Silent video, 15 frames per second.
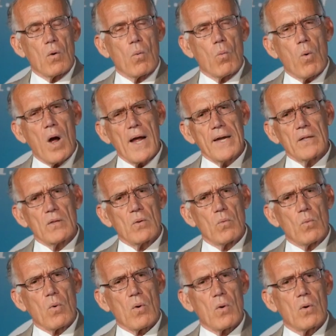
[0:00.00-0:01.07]
why in the
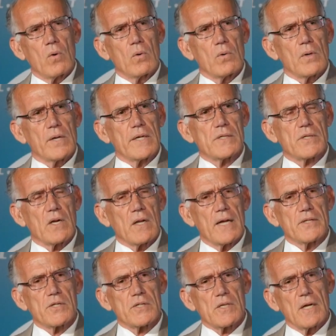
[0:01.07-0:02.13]
world is the
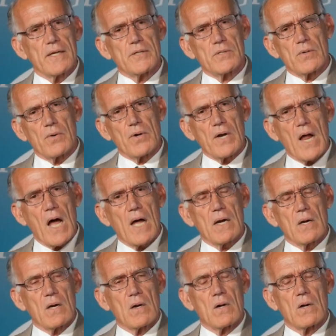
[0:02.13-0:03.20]
legislature
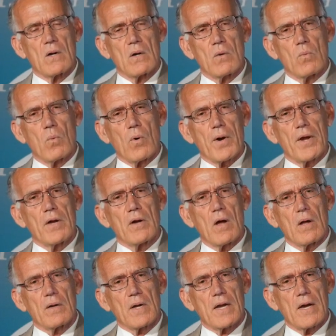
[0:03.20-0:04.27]
not working
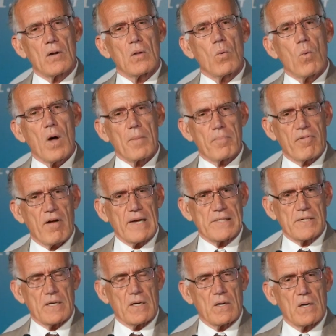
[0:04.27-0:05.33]
on kilowatt
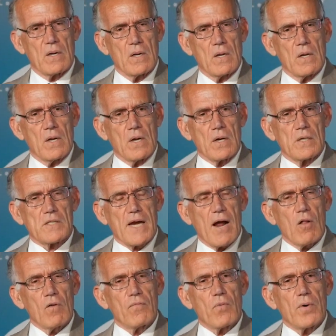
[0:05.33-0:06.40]
pricing? Because
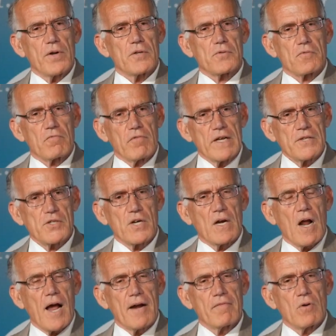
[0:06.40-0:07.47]
California is rich in
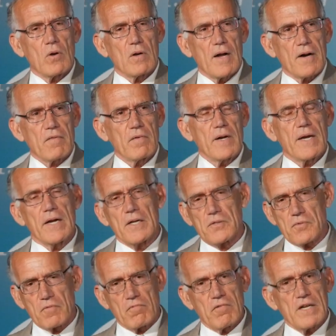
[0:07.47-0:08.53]
hydroelectric,
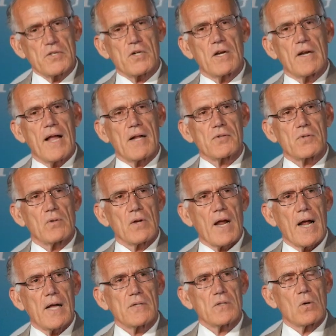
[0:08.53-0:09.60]
it's rich in natural
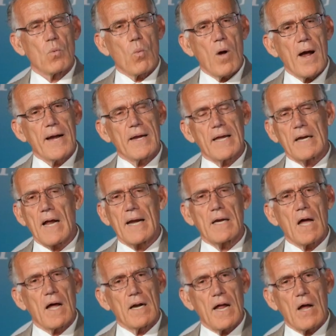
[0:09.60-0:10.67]
gas, and why can I
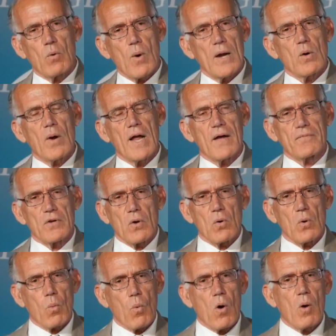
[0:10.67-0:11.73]
not? why do I have to go
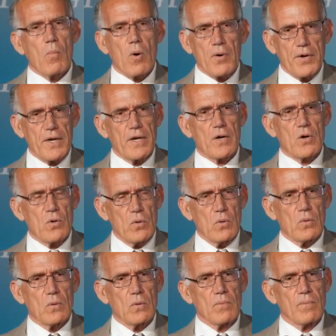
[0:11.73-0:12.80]
to Walmart to get
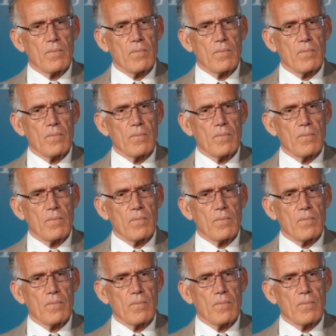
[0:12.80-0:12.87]
cool?